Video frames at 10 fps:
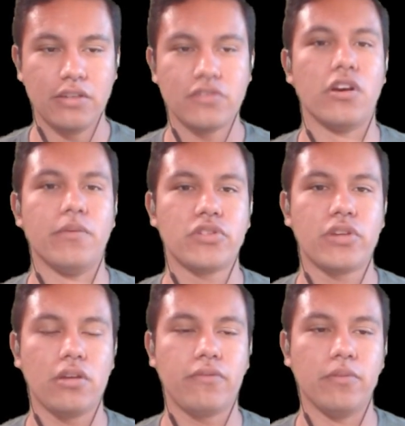So I'm just
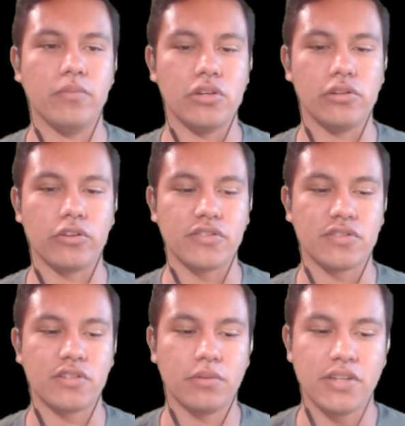getting familiar, because
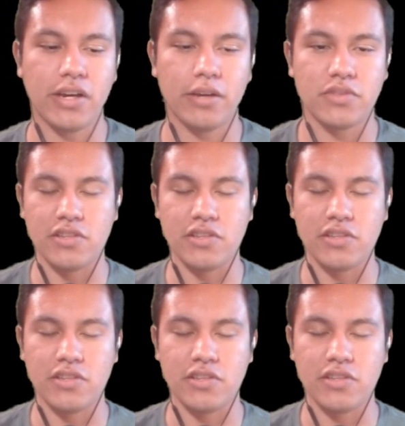sometimes